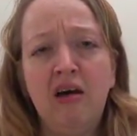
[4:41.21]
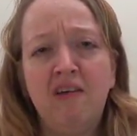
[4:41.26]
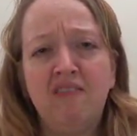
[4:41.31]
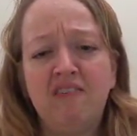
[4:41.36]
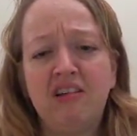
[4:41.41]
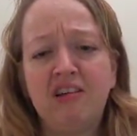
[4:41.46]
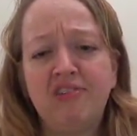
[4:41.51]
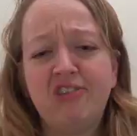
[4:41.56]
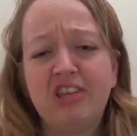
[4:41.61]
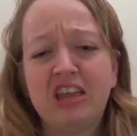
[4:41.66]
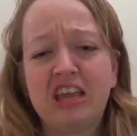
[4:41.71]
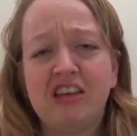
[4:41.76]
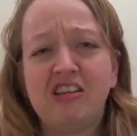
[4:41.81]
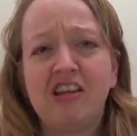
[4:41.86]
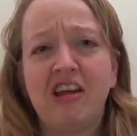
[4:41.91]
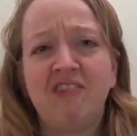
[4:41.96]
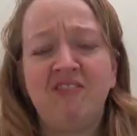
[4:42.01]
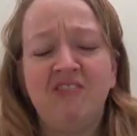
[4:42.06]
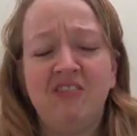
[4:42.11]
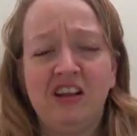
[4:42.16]
what the
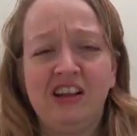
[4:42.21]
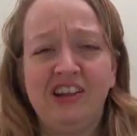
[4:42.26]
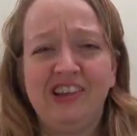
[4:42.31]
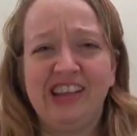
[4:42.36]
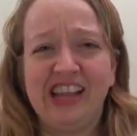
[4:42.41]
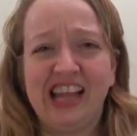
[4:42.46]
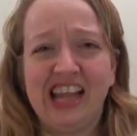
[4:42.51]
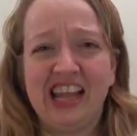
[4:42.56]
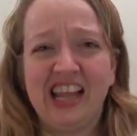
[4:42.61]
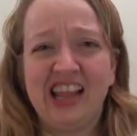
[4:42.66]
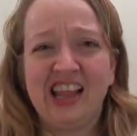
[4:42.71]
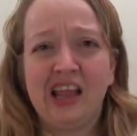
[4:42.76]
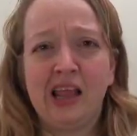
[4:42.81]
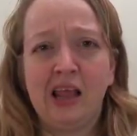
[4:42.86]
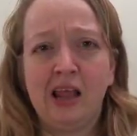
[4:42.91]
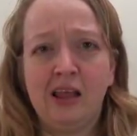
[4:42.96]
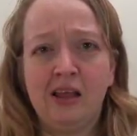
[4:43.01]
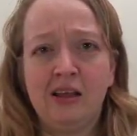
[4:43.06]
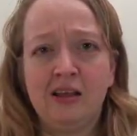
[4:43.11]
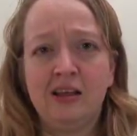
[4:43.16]
difference is.
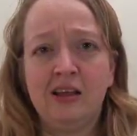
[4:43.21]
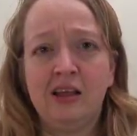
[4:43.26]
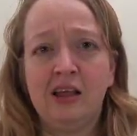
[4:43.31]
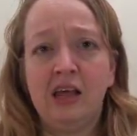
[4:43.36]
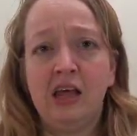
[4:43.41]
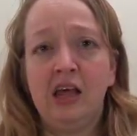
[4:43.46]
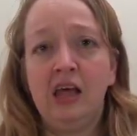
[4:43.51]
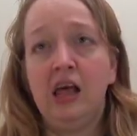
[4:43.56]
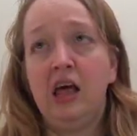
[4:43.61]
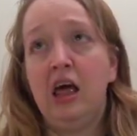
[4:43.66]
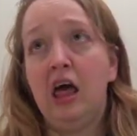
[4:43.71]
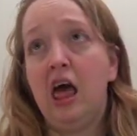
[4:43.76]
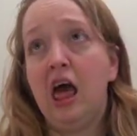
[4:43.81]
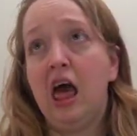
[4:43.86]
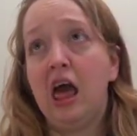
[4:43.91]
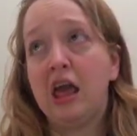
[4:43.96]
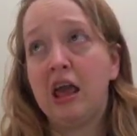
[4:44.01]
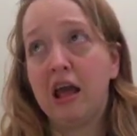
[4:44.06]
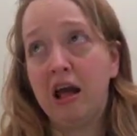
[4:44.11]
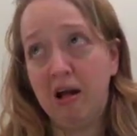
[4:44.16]

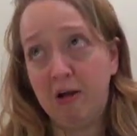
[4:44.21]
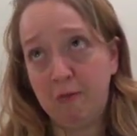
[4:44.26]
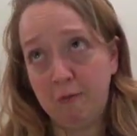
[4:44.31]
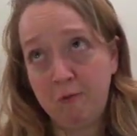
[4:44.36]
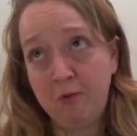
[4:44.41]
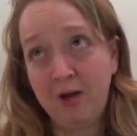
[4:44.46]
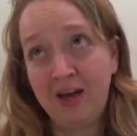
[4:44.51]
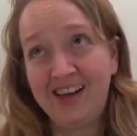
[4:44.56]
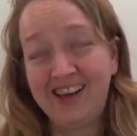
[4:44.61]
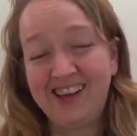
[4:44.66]
I hope.